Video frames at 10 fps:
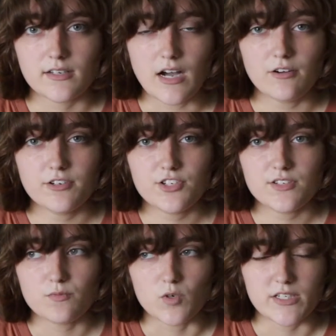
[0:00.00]

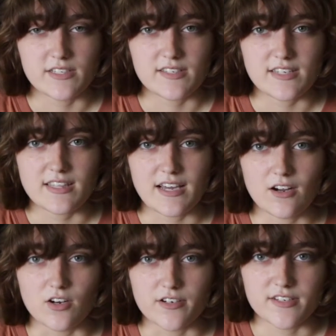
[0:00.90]
colleges want to see that
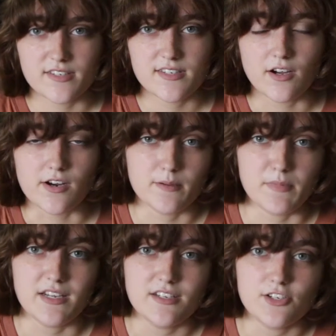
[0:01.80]
artists are
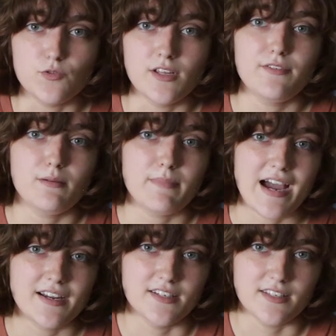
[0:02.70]
committed to giving
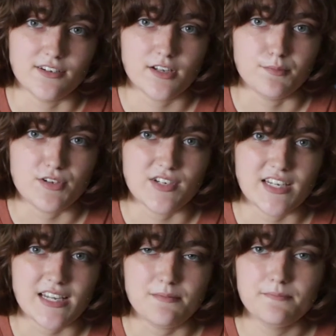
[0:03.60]
back to their
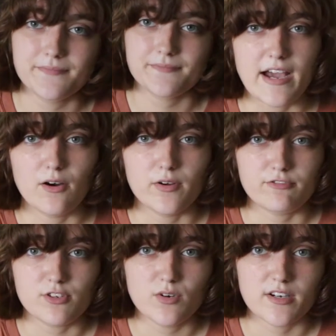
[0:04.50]
community. Now,
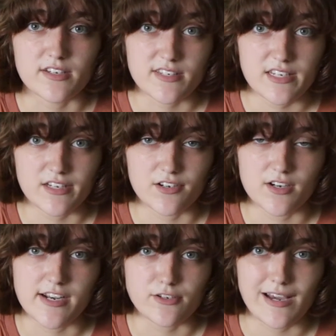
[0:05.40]
if you are a
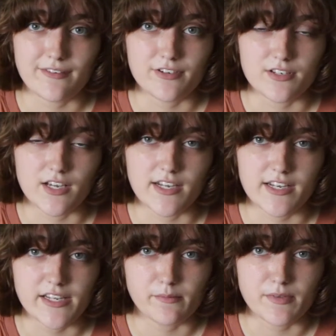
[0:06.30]
senior and you haven't done
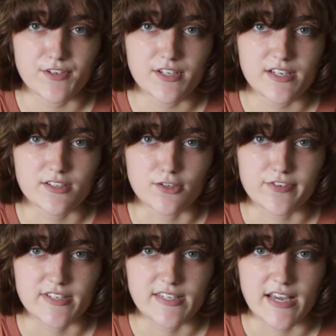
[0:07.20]
any community
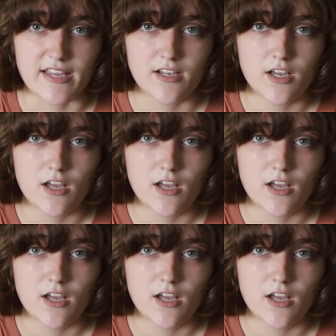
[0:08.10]
service yet,